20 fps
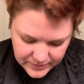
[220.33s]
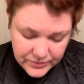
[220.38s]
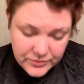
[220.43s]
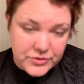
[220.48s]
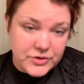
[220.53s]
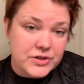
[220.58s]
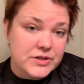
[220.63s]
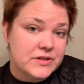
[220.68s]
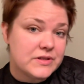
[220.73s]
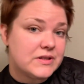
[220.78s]

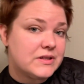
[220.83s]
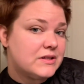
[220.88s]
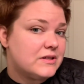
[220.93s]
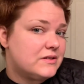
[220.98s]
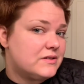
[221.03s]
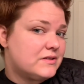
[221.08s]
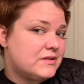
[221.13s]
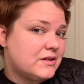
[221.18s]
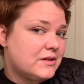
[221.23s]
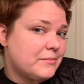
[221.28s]
just gonna
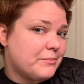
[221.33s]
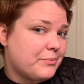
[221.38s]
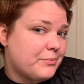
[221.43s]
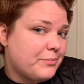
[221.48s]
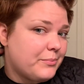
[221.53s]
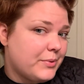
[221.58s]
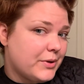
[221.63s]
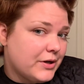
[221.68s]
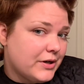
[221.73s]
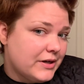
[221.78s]
start
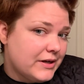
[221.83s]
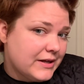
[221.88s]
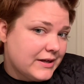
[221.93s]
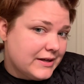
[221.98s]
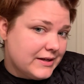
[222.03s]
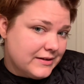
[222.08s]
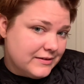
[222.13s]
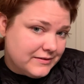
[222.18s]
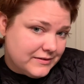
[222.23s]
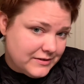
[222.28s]
putting
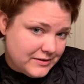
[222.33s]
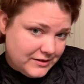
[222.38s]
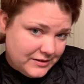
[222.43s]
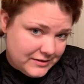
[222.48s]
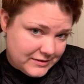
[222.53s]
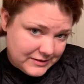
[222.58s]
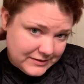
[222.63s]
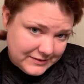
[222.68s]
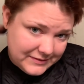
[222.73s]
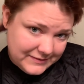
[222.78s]
it
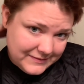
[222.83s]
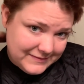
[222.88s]
on.